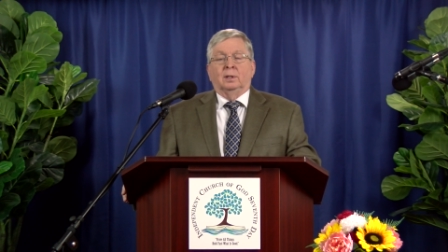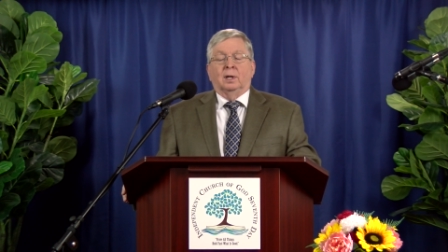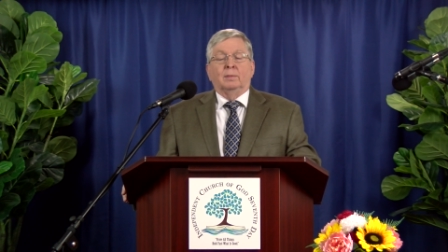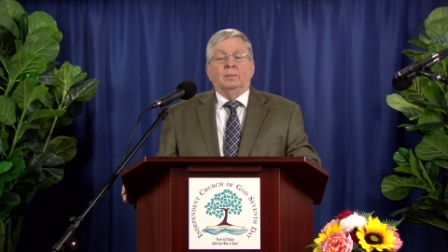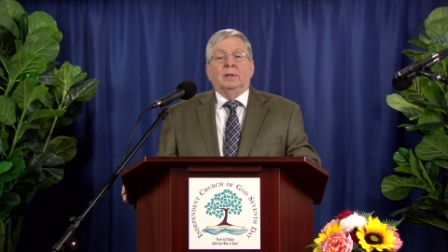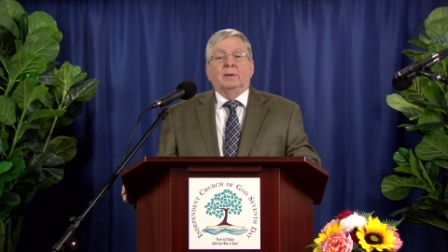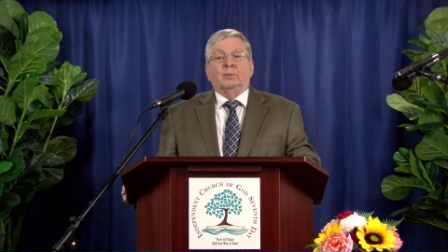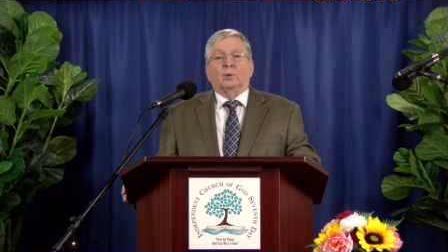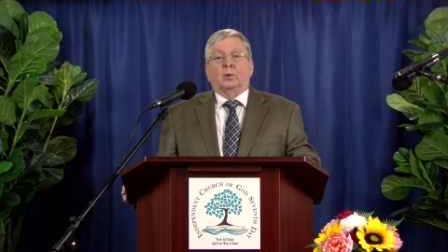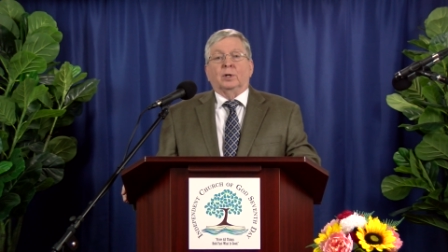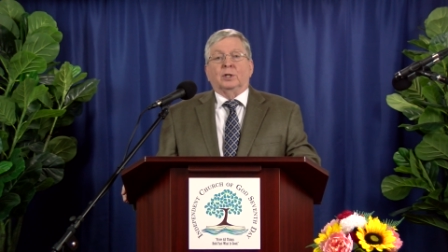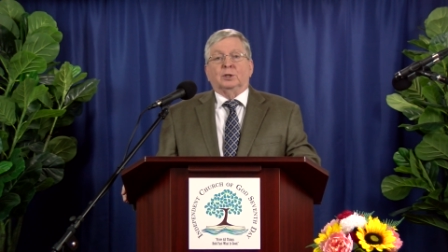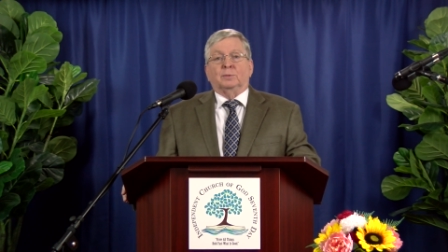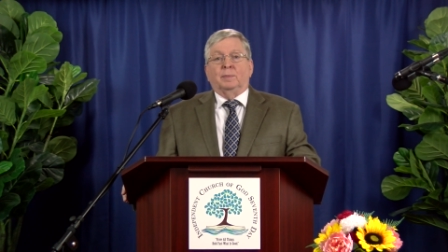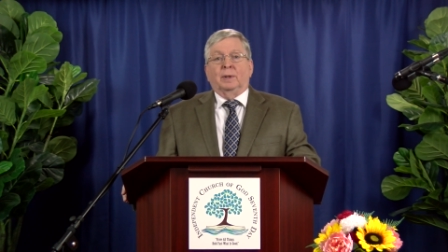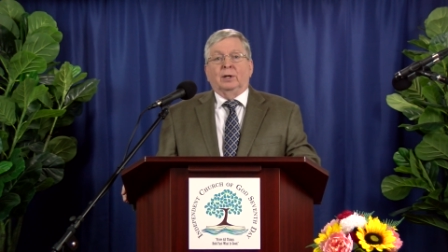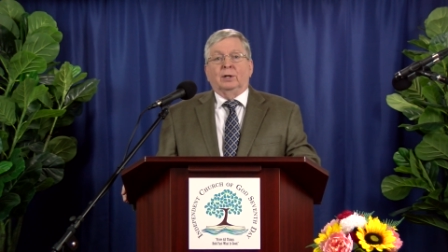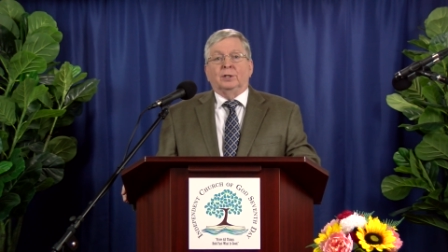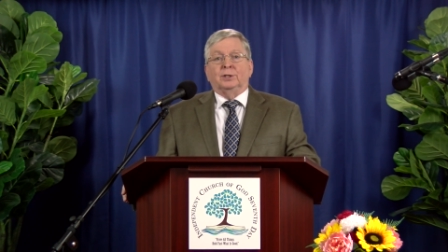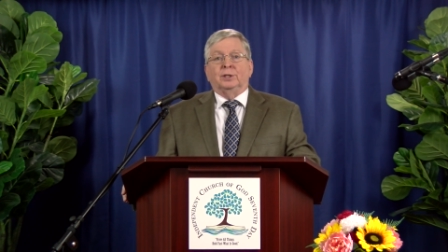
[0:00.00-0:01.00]
I believe we're
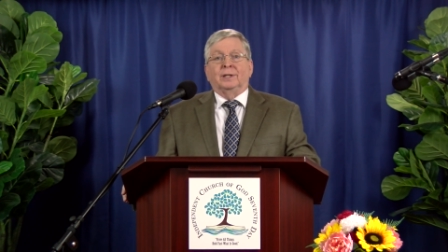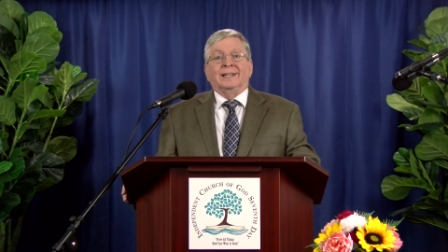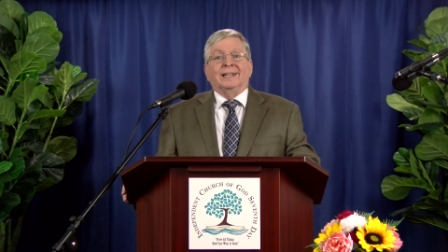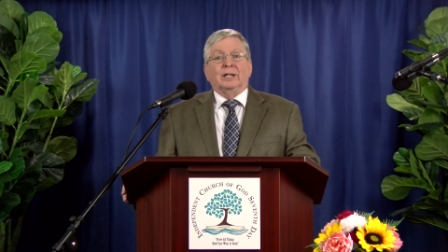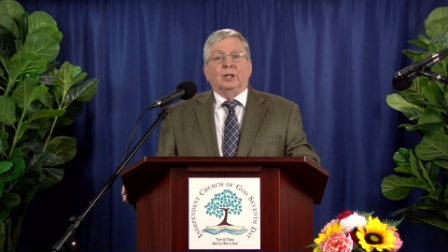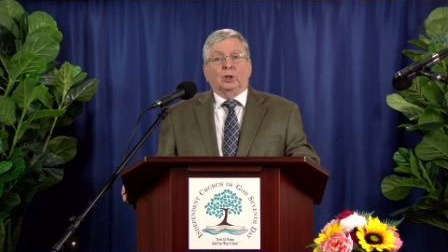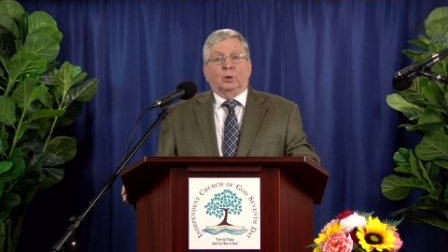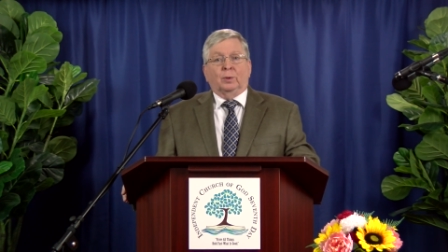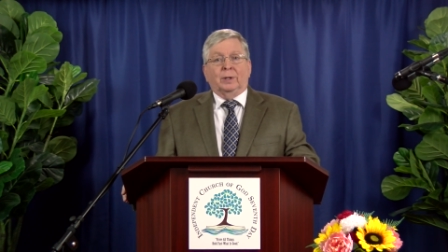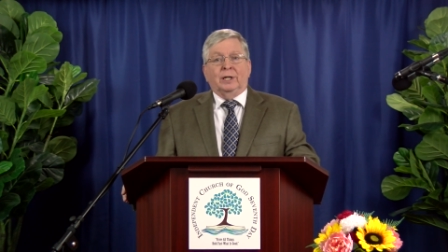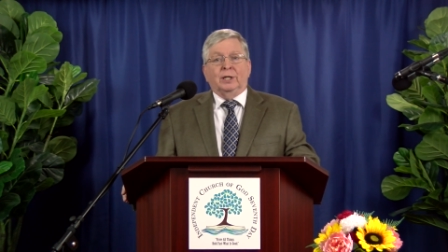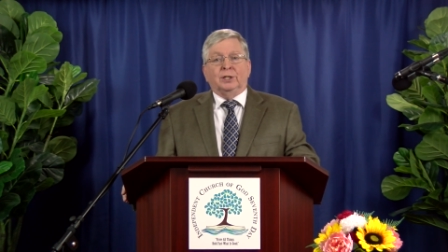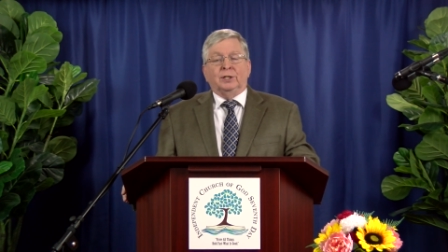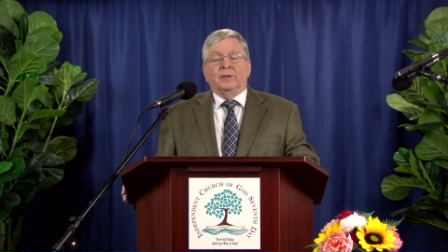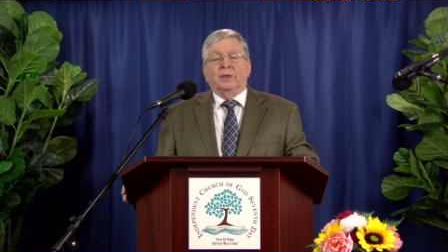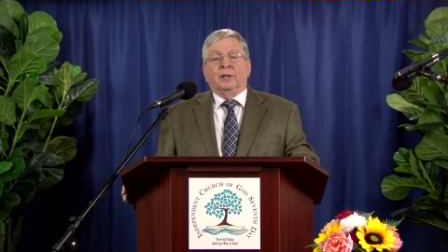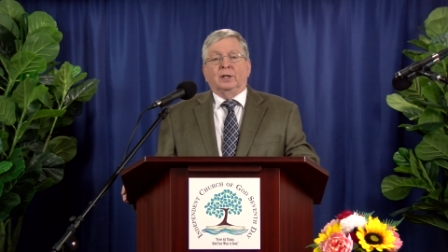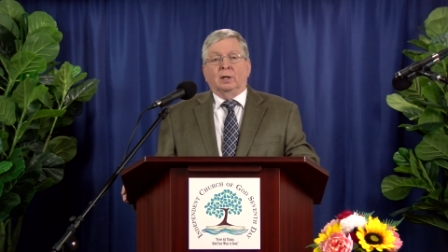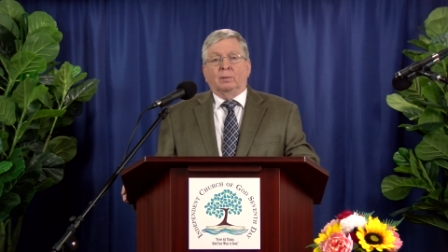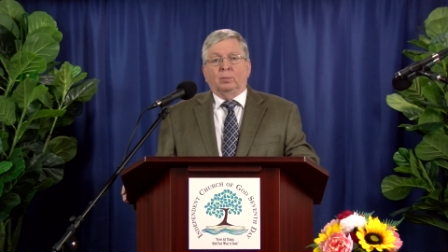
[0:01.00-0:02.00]
experiencing an increase
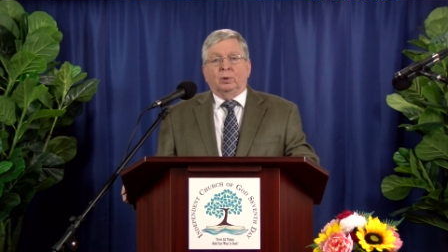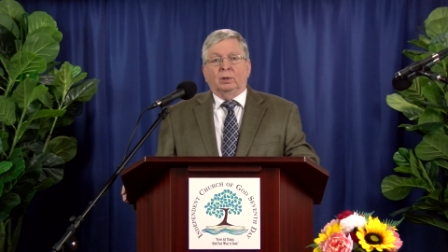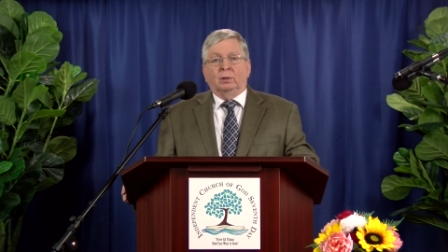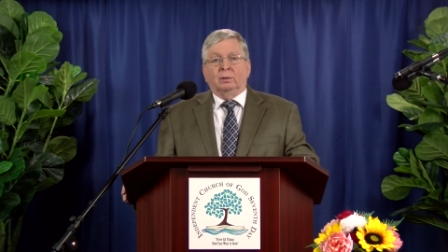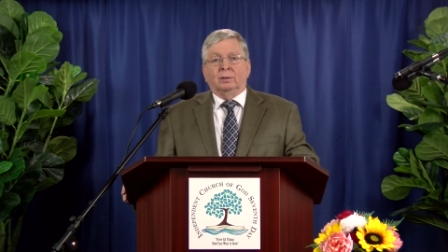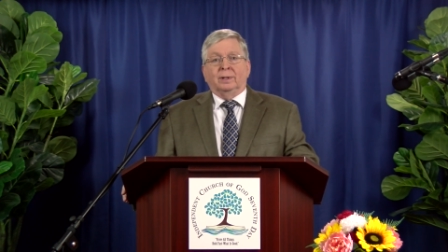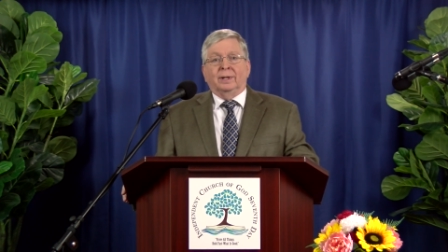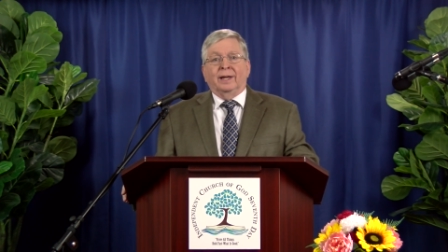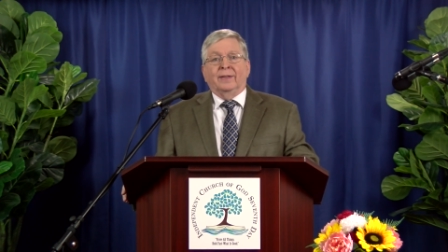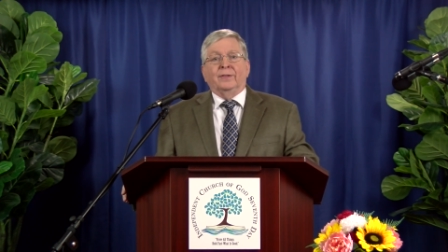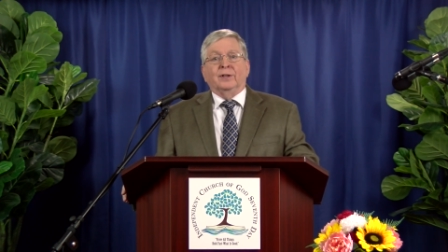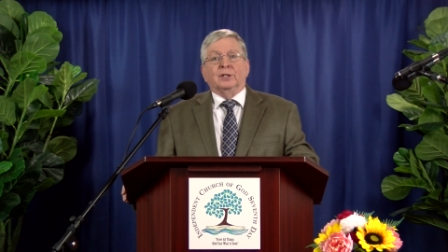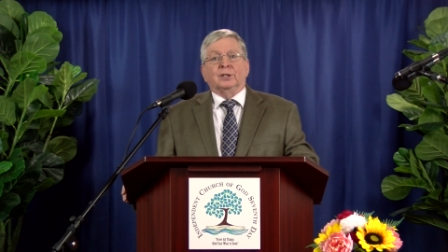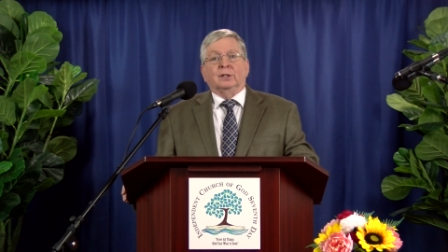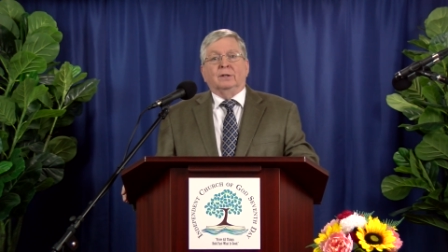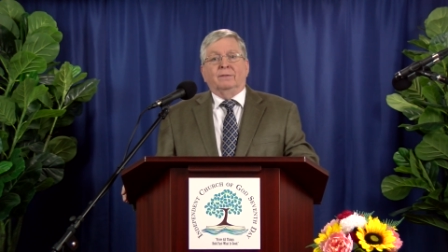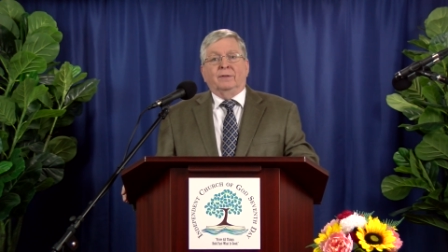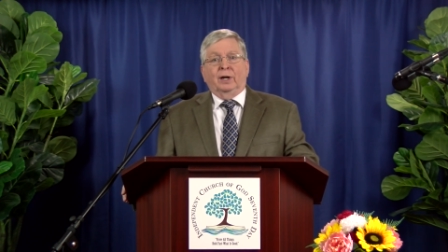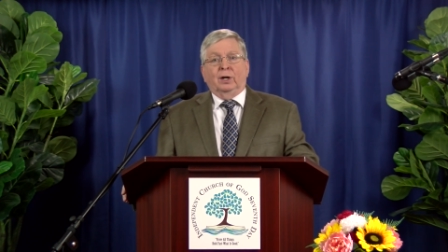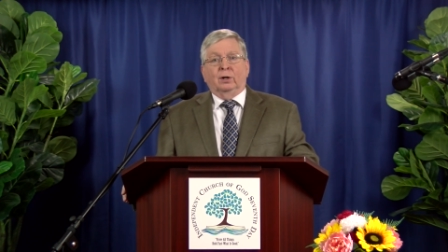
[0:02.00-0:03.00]
in the number and the
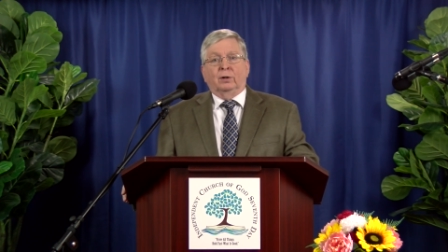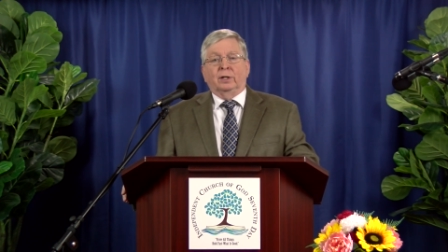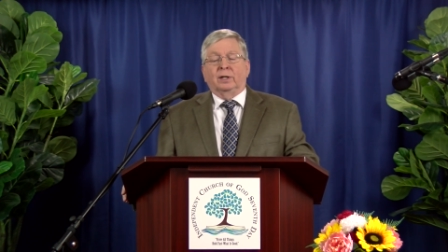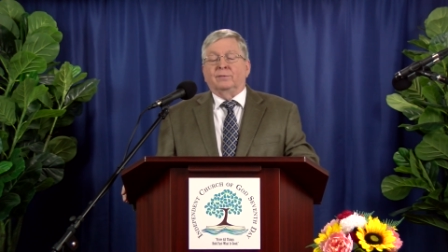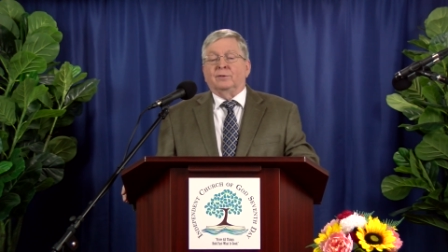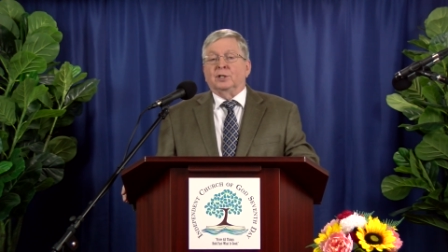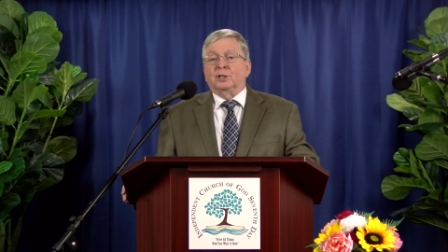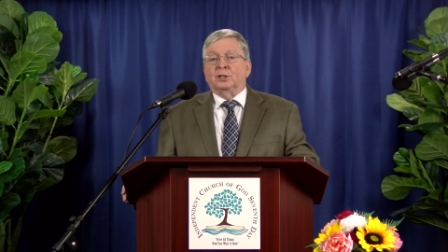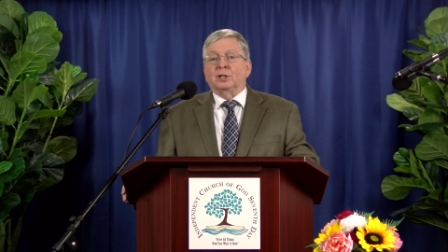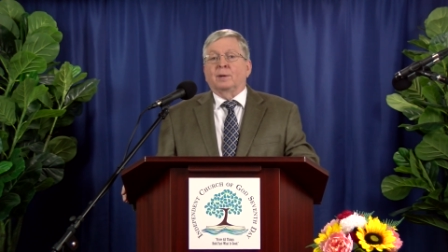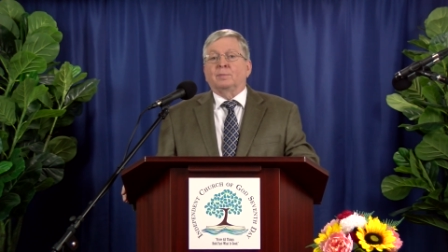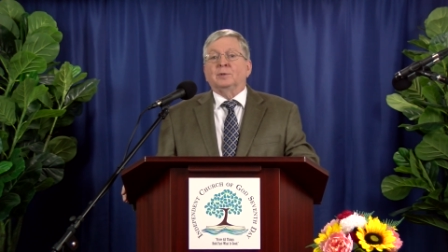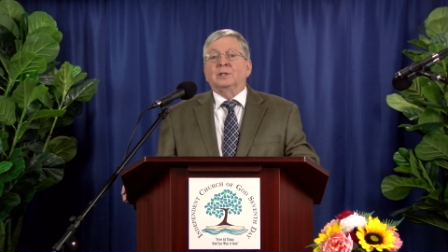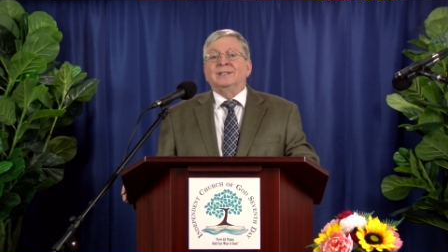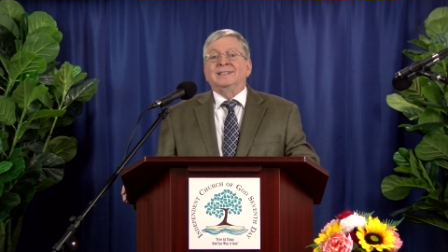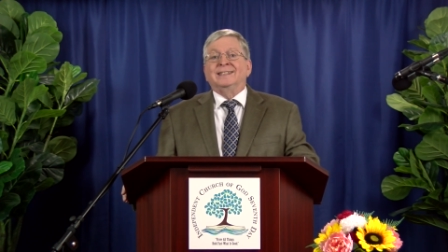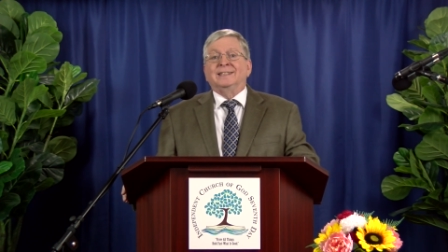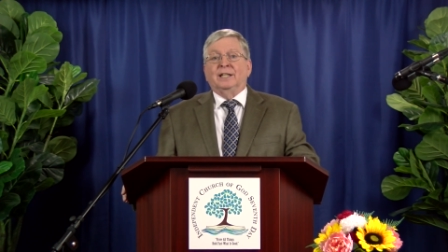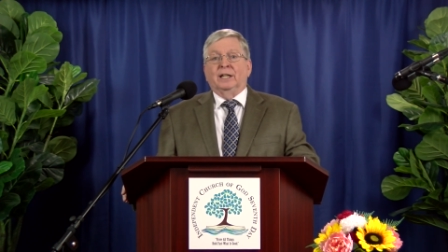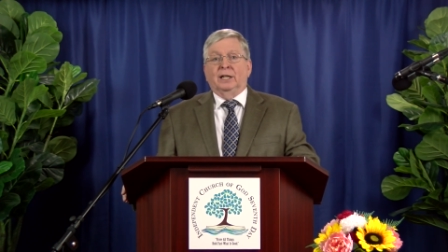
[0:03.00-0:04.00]
severity of
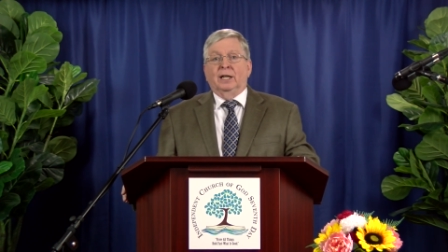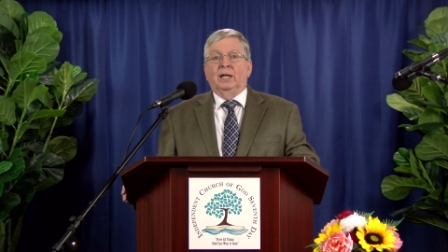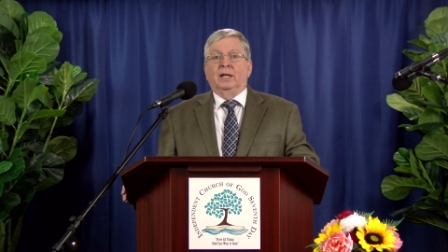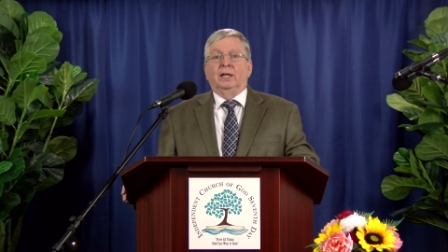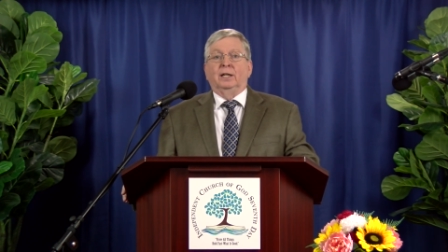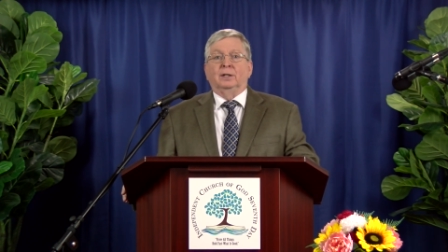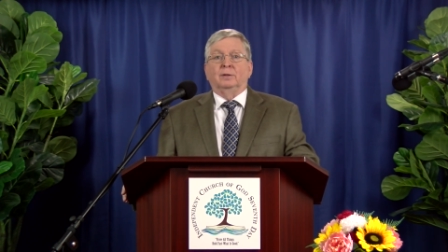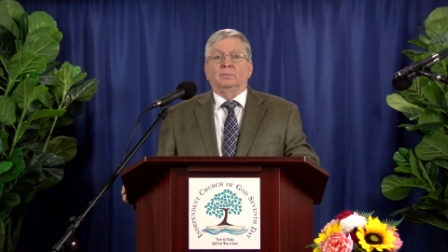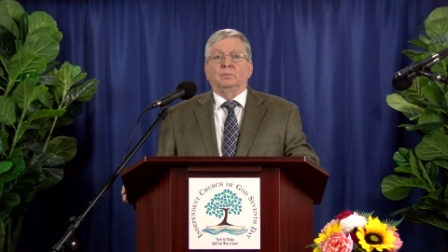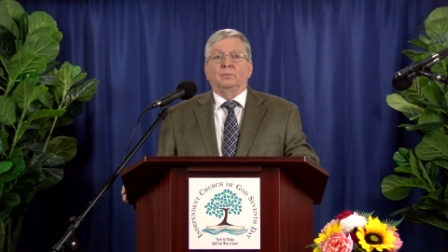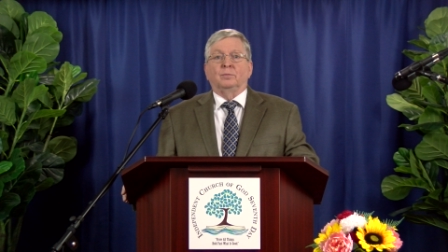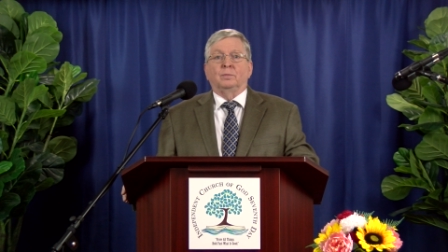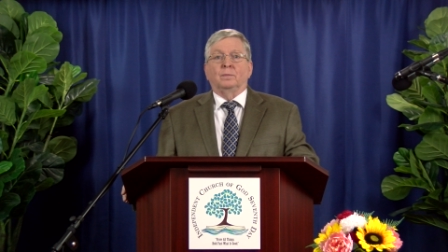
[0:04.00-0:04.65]
deceptions today.